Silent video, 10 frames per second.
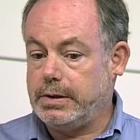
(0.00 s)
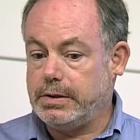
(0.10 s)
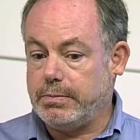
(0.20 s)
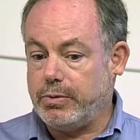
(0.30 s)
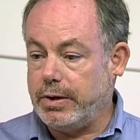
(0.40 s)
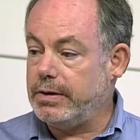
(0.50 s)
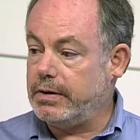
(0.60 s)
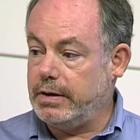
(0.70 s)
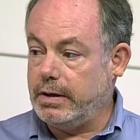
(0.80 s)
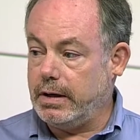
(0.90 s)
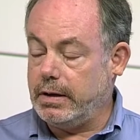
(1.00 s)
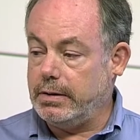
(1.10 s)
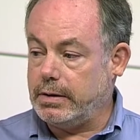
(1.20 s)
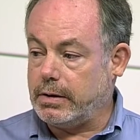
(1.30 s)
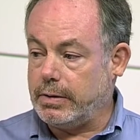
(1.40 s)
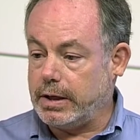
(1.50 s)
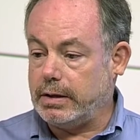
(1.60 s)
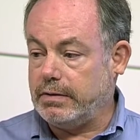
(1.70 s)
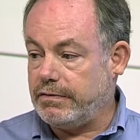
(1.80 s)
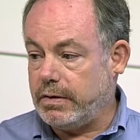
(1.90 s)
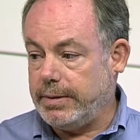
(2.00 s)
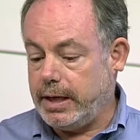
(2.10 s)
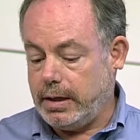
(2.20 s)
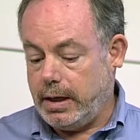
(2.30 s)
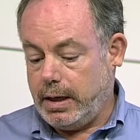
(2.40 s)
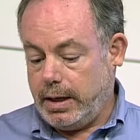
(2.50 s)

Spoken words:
to support the codec and the format,